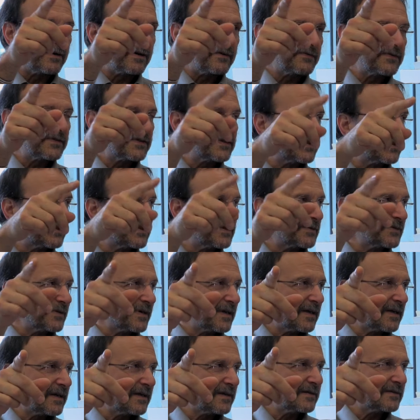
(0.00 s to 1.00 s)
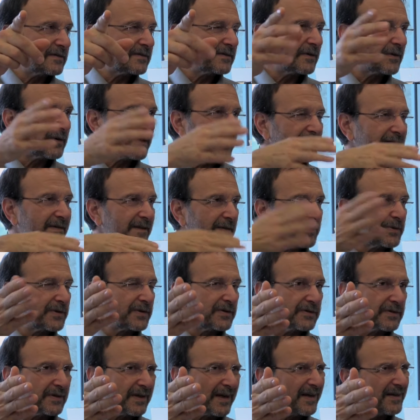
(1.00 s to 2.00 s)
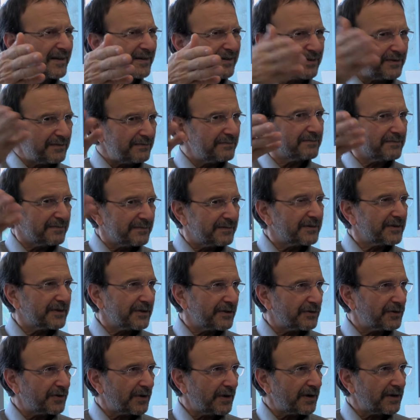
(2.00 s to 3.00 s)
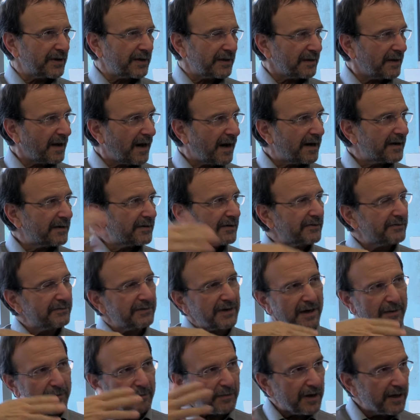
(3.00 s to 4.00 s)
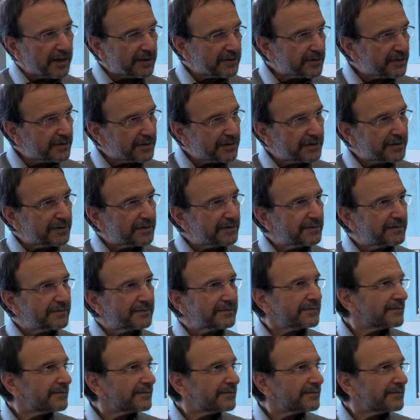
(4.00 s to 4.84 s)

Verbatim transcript: offices, right? So on a typical day, do you talk a lot or not much?